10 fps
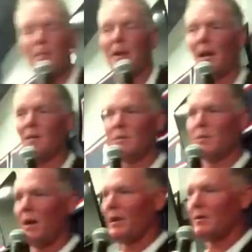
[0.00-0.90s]

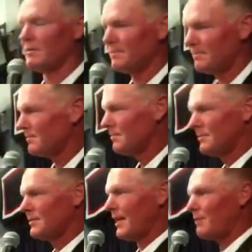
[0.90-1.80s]
mean,
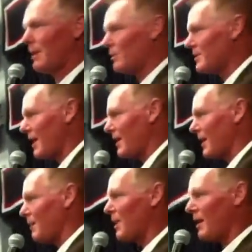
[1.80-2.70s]
same thing with
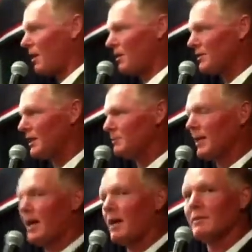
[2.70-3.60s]
Tanya. I'm glad all the teams
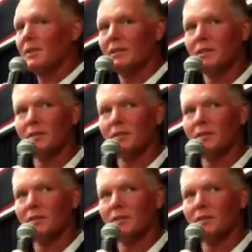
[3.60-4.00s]
ahead of us have